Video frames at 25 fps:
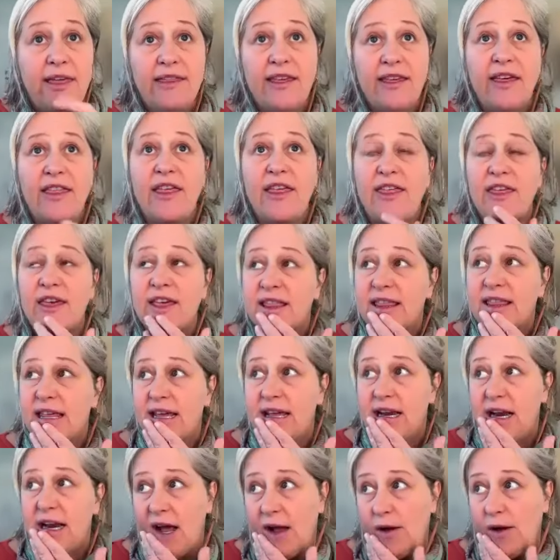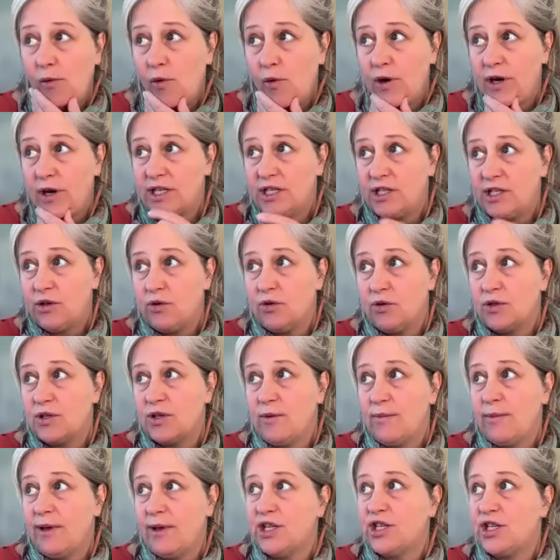And the other thing that I wanted to
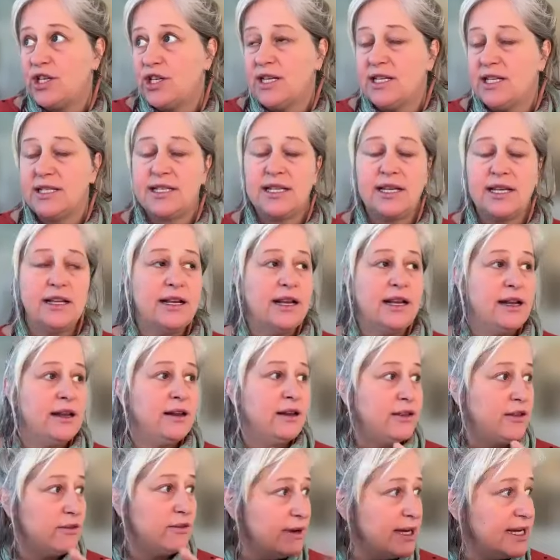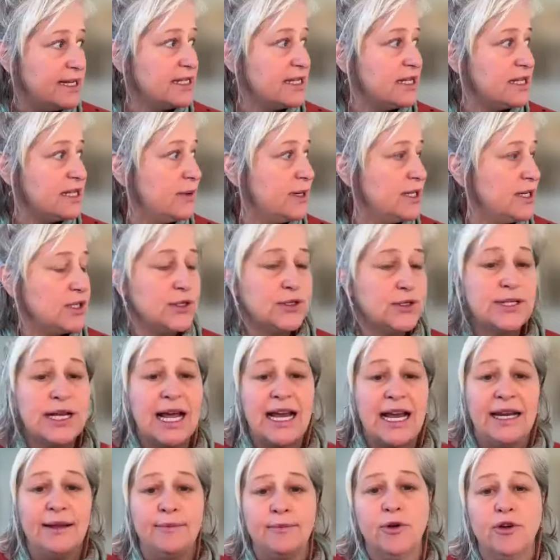also mention is that the reason that we do
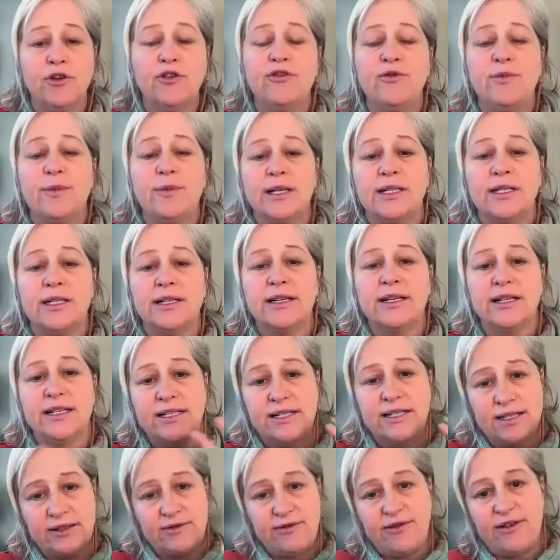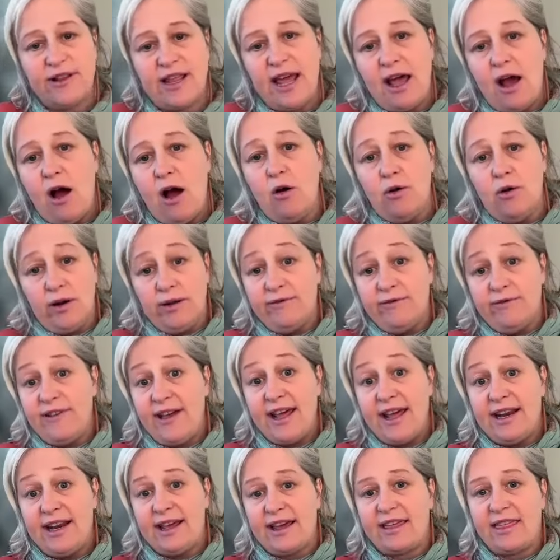daily movement is for that whole
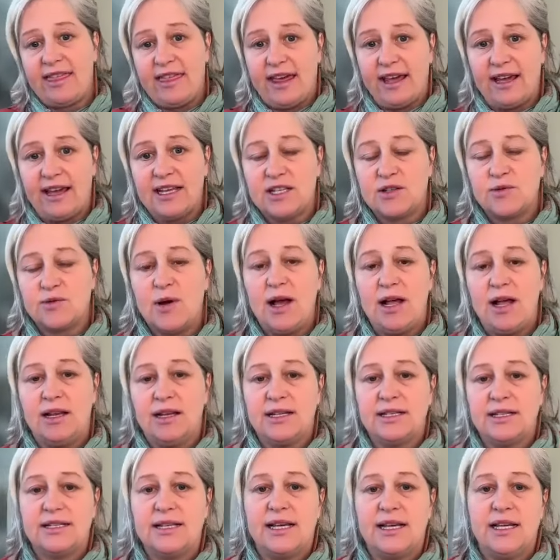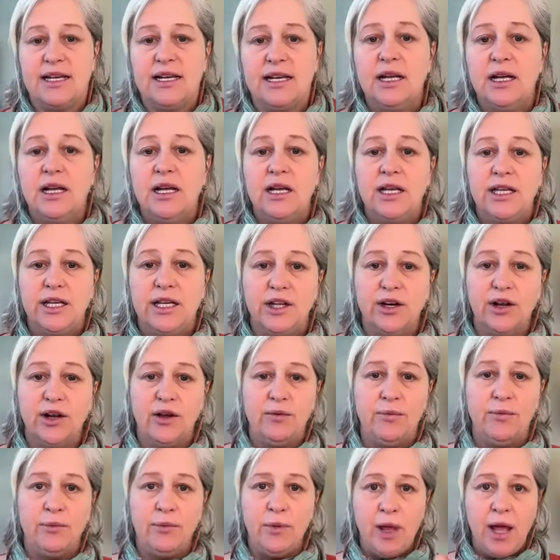lymphatic thing as well, is that, you
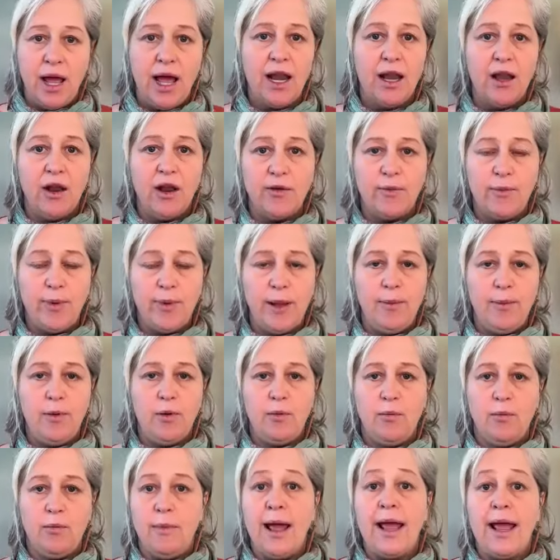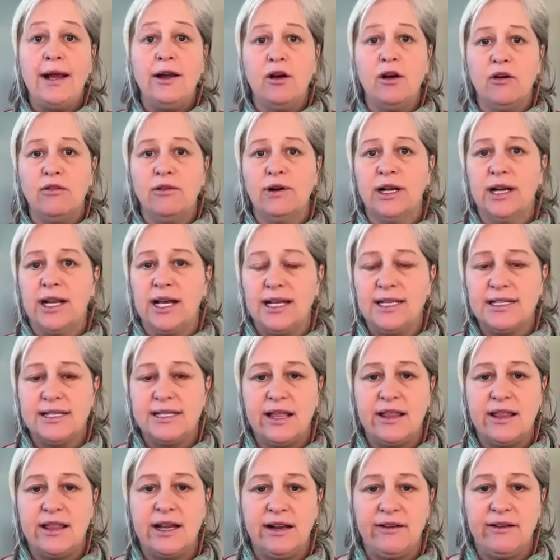know, a lot of people may not realize
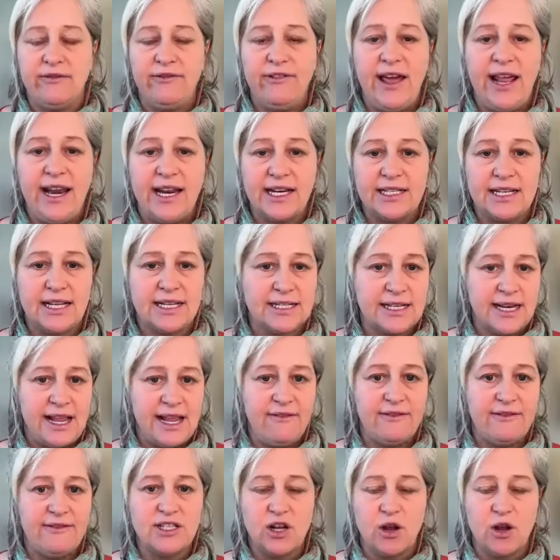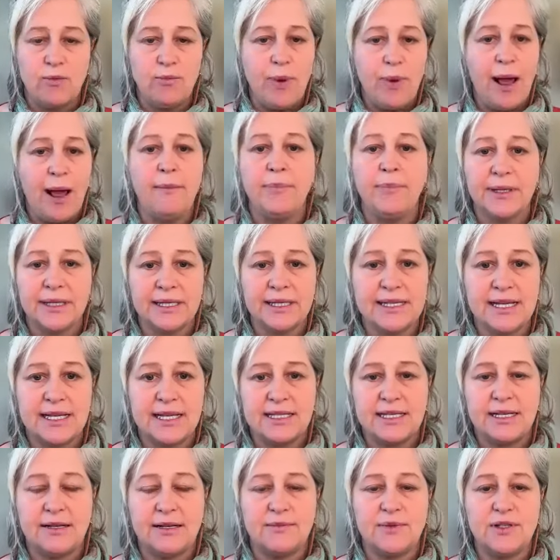that the lymphatic doesn't have its own pumping
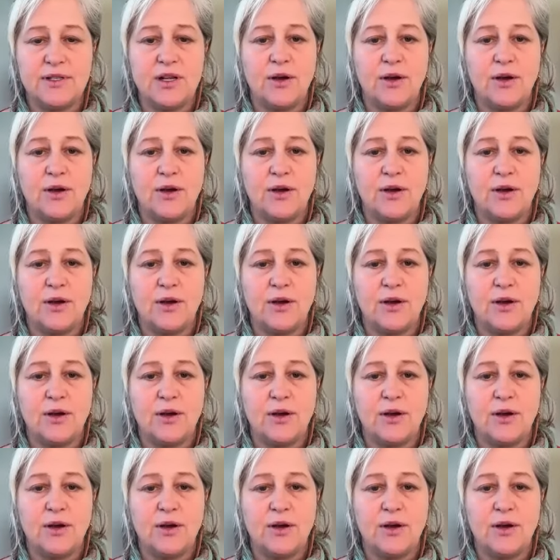system.